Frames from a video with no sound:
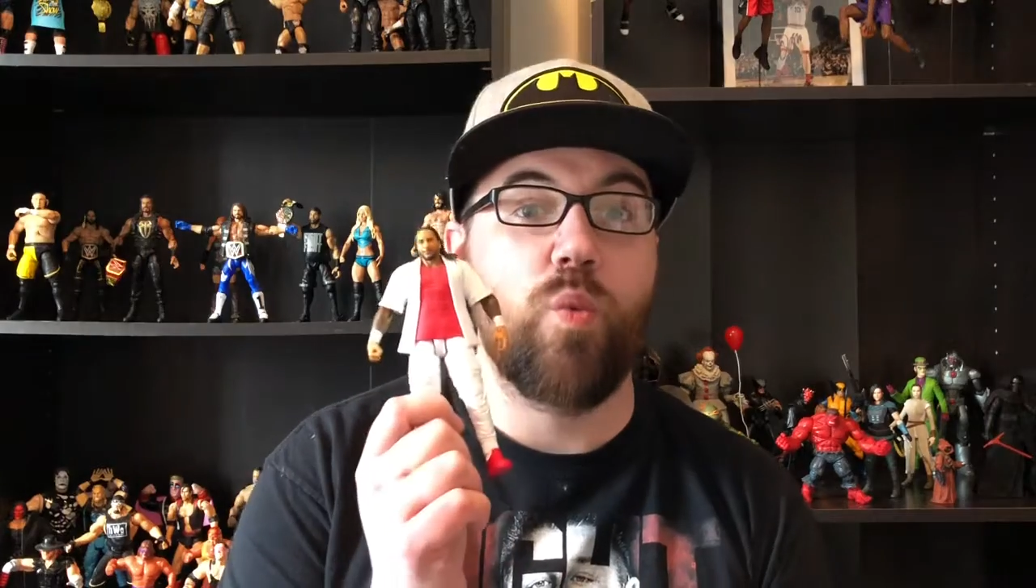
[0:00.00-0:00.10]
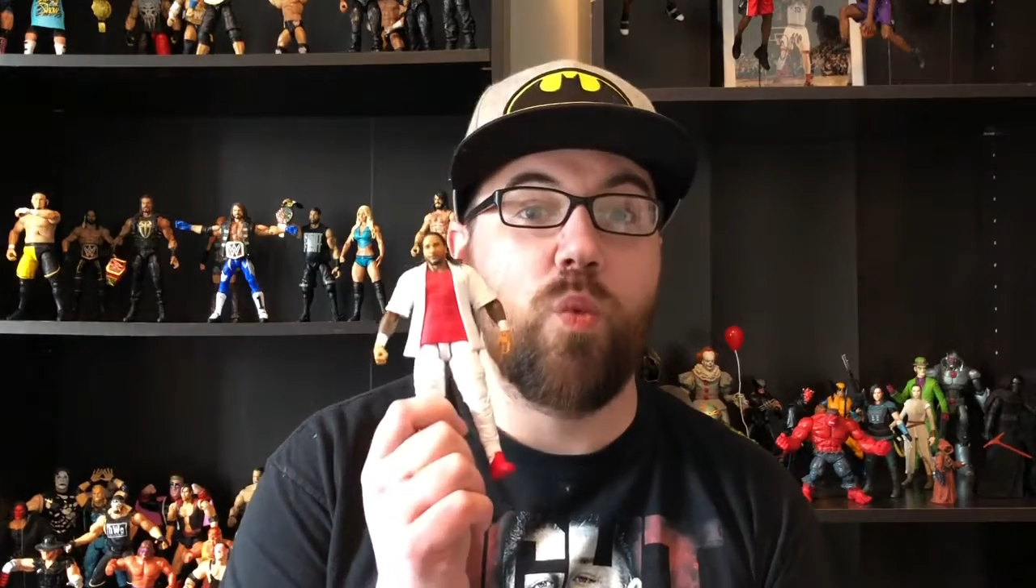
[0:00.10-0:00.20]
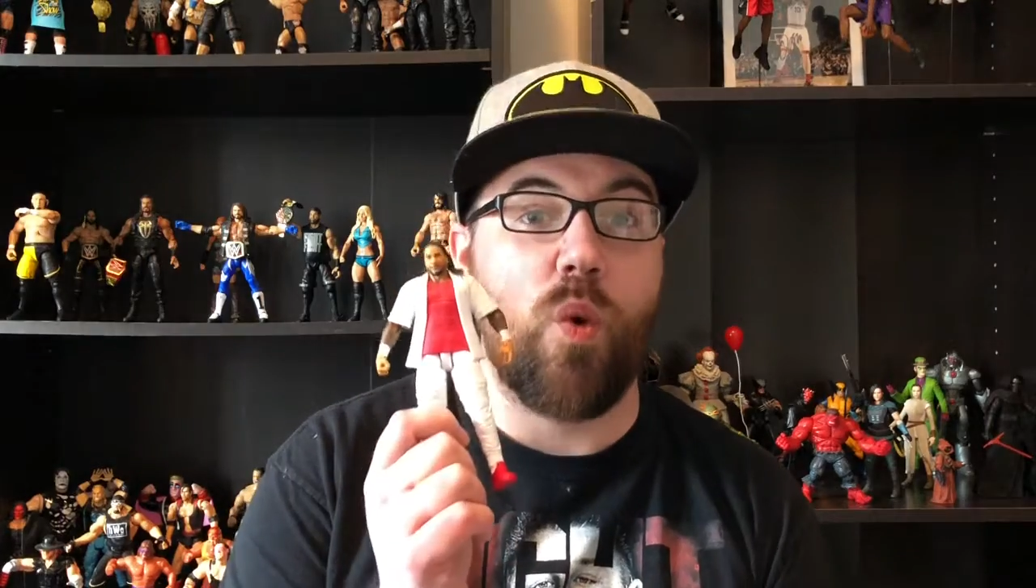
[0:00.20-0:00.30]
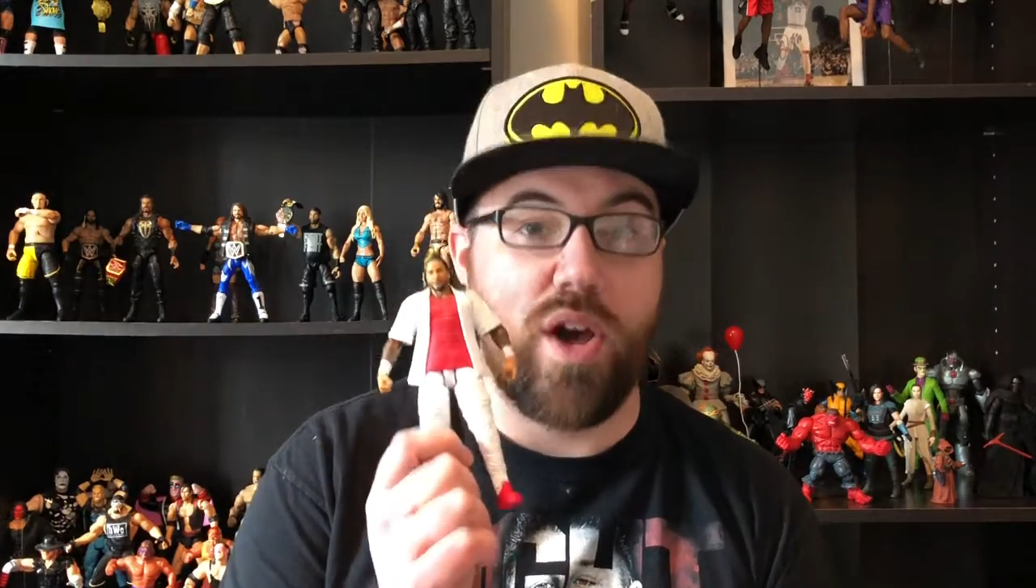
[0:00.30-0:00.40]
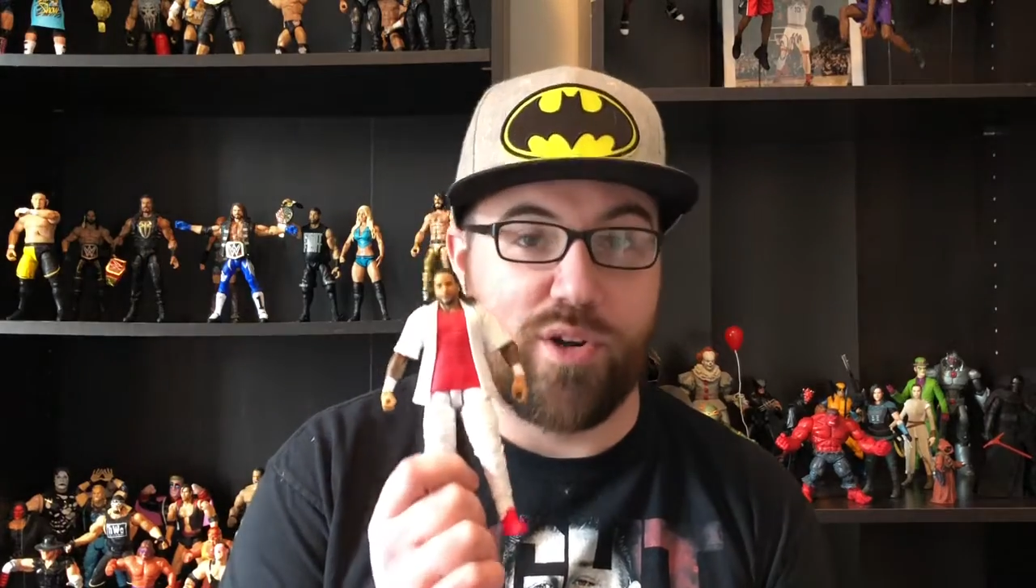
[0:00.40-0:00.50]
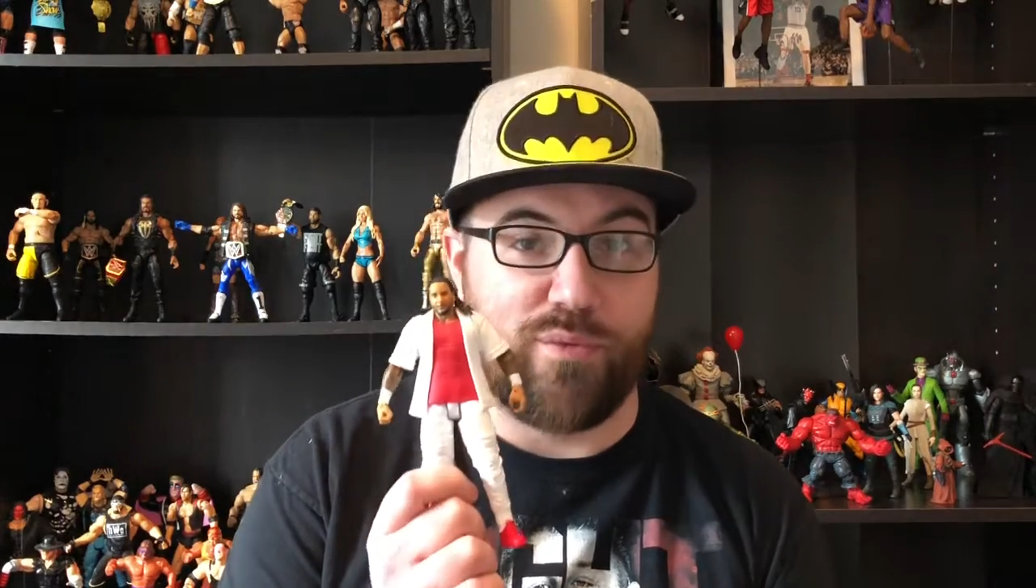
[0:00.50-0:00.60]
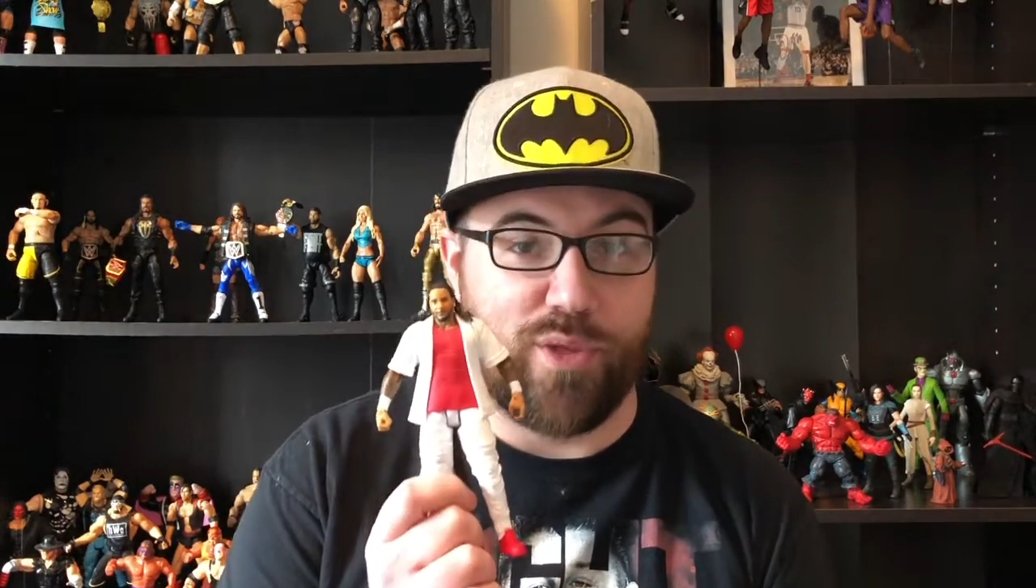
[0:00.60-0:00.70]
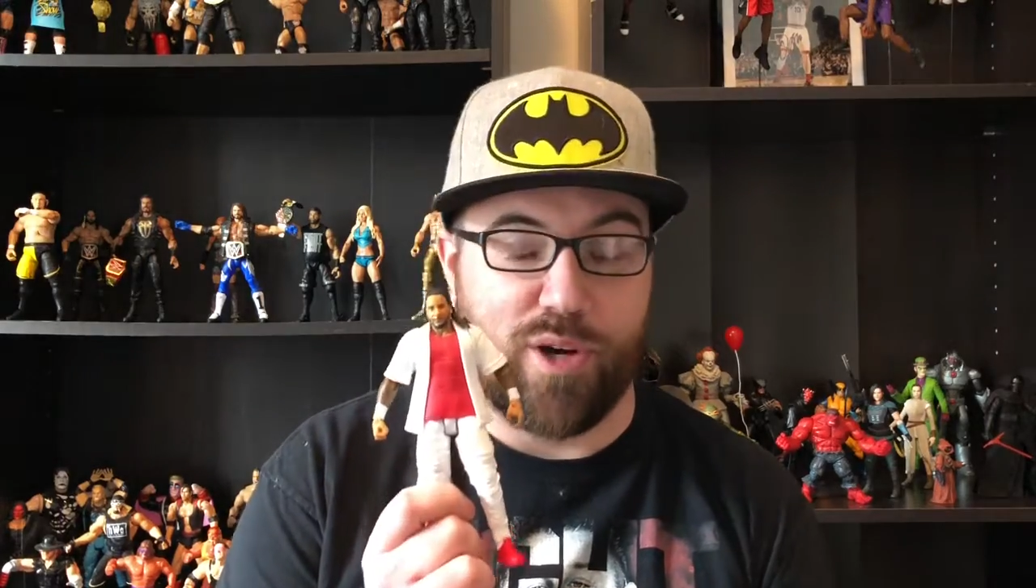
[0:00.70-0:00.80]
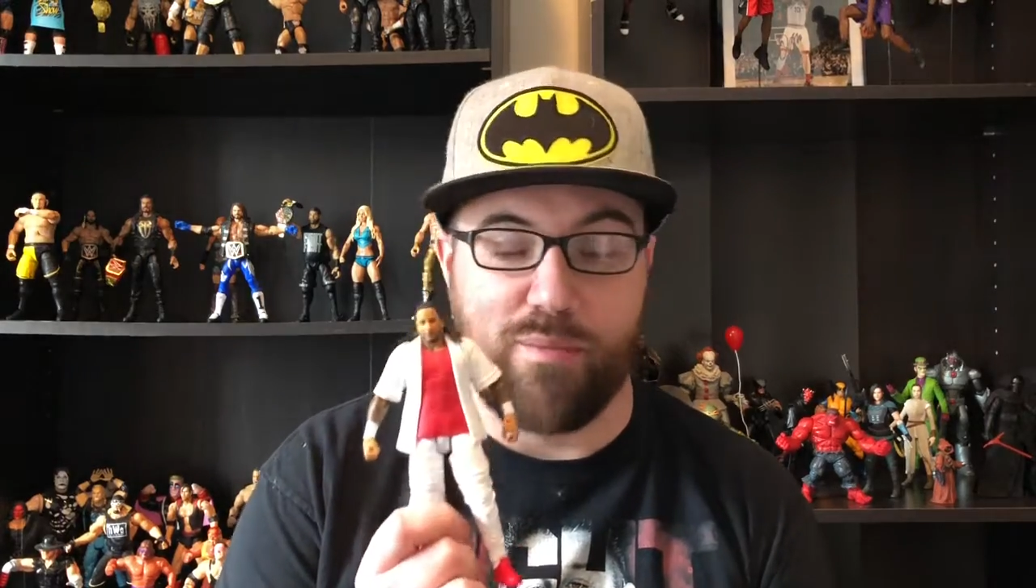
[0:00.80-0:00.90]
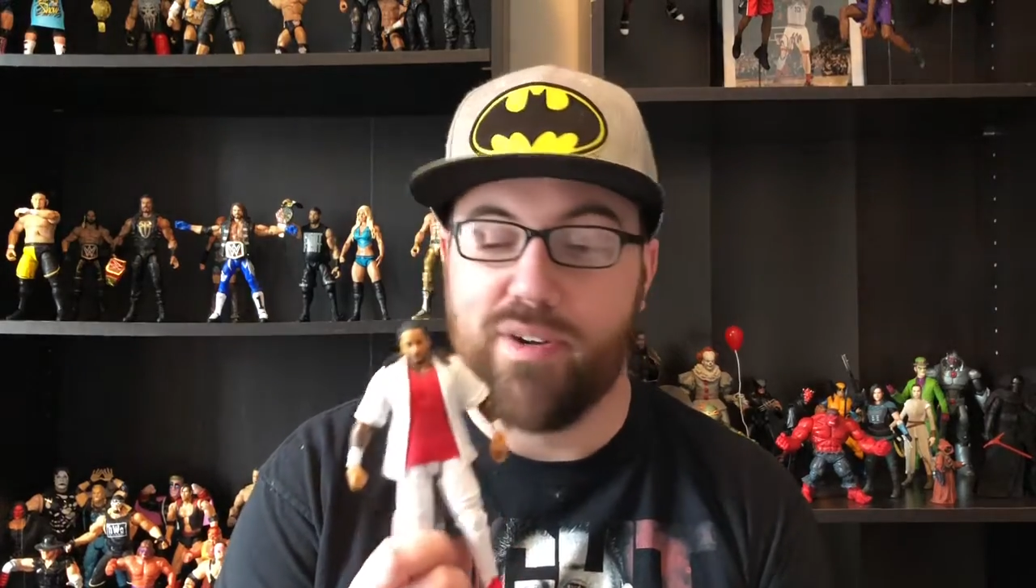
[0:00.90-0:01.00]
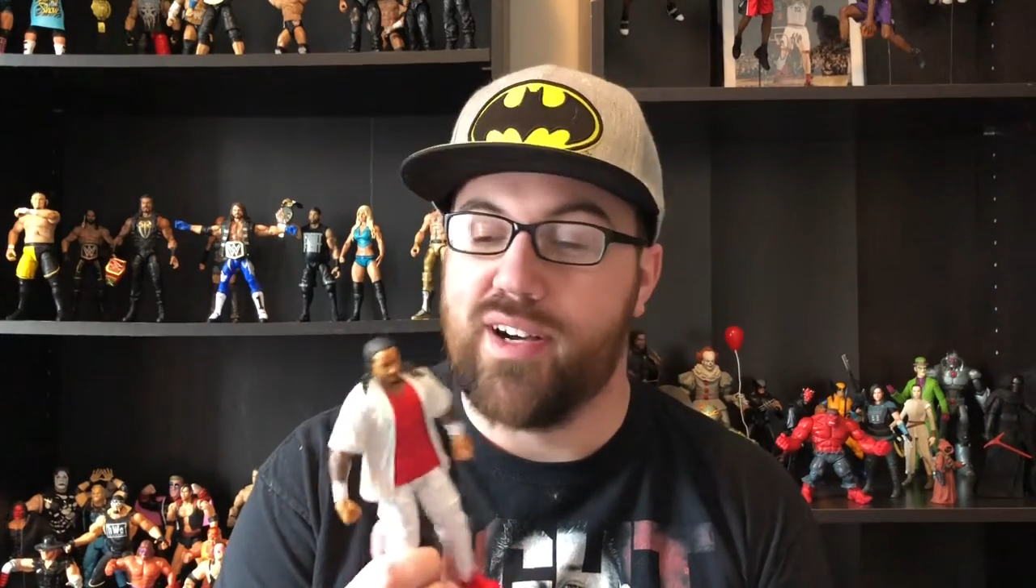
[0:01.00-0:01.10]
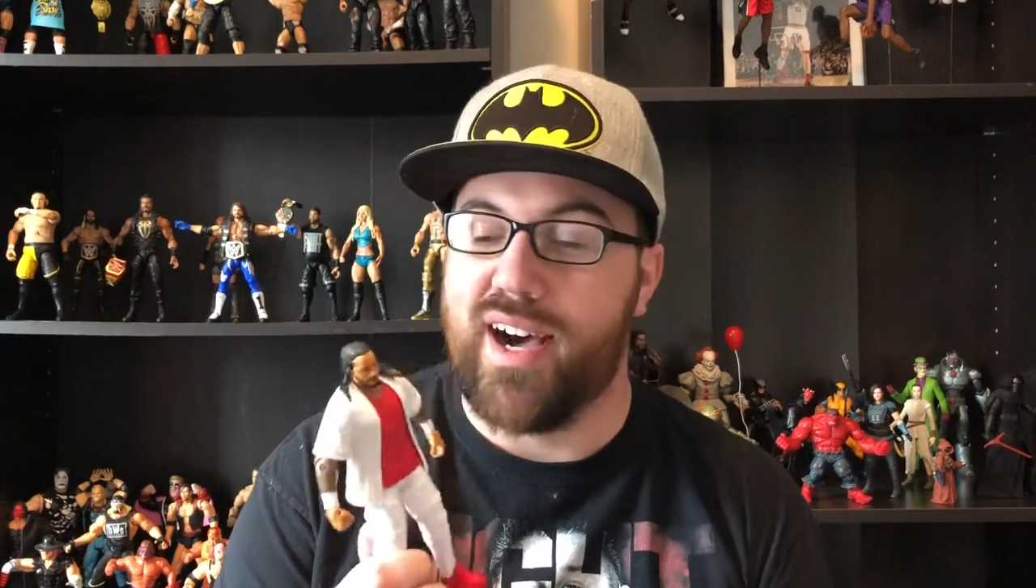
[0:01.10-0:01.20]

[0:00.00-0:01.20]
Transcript: one of them.